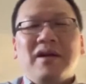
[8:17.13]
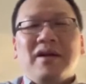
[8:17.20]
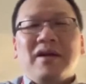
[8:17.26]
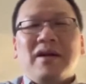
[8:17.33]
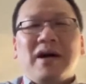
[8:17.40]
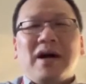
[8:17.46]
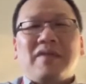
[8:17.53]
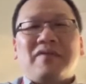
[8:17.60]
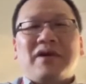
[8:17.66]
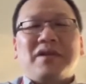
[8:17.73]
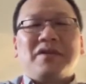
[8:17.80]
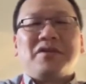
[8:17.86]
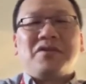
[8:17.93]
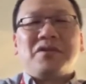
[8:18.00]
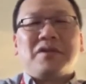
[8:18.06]
I've got
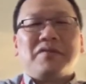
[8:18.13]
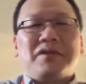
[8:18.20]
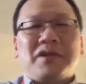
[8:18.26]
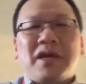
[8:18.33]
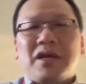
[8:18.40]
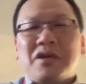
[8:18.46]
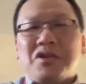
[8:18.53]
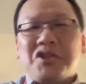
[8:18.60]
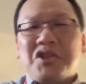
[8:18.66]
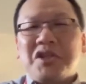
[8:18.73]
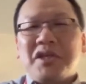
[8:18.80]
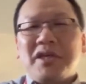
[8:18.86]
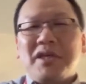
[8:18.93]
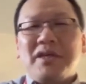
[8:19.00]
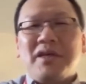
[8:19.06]
this nervous
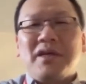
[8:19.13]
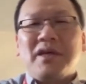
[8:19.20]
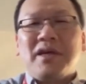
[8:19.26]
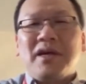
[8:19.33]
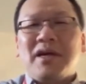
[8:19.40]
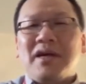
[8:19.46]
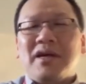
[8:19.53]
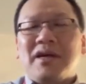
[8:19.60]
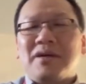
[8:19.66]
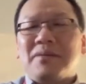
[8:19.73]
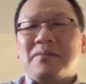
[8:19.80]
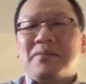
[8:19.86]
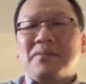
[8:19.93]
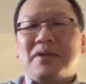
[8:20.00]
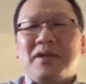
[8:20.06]
energy.
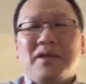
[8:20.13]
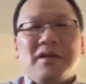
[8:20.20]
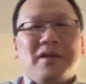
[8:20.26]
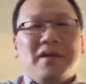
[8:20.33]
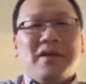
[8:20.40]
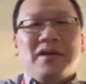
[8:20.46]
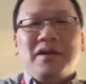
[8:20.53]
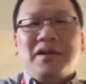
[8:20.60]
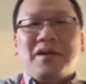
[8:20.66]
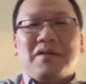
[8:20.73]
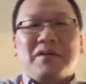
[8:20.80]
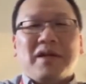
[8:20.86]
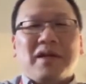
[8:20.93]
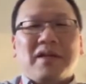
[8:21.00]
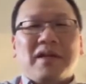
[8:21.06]
Um,
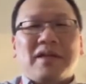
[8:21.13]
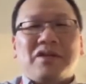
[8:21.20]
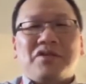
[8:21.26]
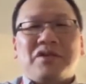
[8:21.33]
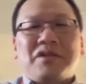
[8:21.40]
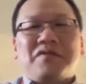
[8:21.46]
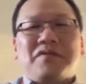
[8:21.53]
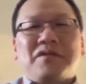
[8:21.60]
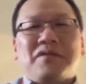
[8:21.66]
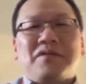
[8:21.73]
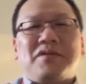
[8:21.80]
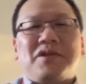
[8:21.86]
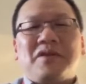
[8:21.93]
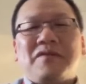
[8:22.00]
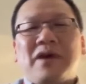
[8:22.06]
like a lot of stressful
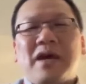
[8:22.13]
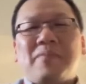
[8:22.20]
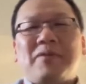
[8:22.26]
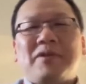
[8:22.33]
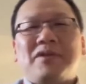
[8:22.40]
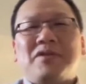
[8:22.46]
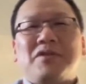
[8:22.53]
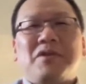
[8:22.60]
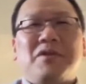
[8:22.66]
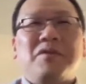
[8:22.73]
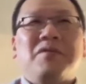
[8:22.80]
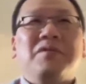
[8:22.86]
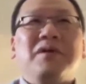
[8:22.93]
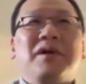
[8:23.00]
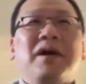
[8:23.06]
stuff happens.
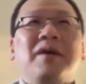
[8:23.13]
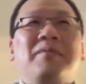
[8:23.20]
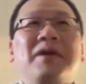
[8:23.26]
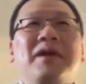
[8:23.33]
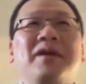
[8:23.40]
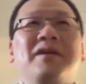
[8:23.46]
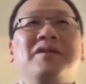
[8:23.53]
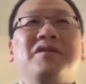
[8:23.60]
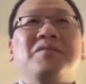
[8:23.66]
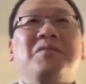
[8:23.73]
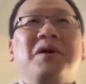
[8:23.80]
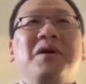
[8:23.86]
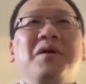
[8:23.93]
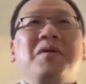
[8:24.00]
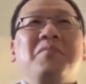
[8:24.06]
So, I mean, I guess
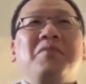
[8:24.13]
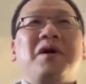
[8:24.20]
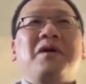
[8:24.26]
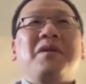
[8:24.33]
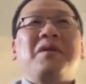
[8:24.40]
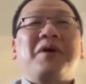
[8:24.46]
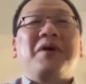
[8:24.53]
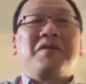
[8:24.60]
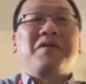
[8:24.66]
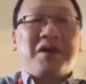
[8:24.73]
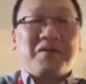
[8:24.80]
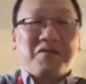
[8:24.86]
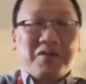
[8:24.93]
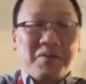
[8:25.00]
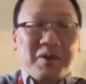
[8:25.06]
probably the better thing
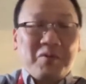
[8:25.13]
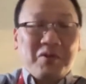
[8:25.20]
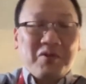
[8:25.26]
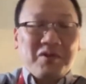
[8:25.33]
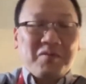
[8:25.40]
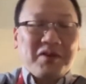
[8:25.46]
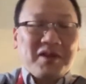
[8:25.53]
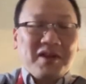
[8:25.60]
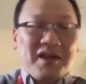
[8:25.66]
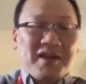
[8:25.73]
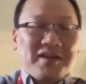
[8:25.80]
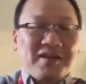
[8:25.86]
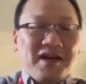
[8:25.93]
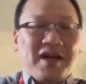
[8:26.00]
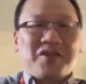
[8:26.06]
for me would have been like
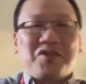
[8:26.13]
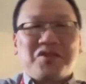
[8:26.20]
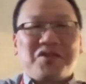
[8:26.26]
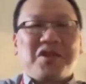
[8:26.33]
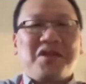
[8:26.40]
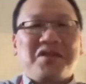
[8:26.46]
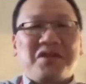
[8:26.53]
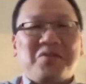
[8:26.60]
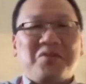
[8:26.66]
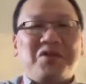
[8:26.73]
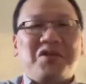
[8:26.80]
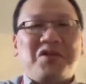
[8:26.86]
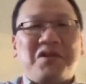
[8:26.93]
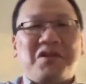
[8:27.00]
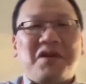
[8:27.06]
exercising, which,
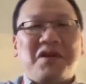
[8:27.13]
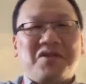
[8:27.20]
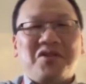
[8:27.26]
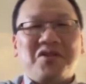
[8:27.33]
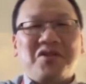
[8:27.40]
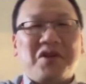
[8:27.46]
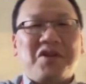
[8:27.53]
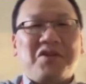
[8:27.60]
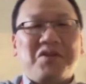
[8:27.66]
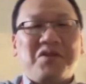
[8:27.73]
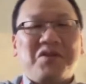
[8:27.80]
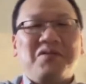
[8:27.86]
I still try to do.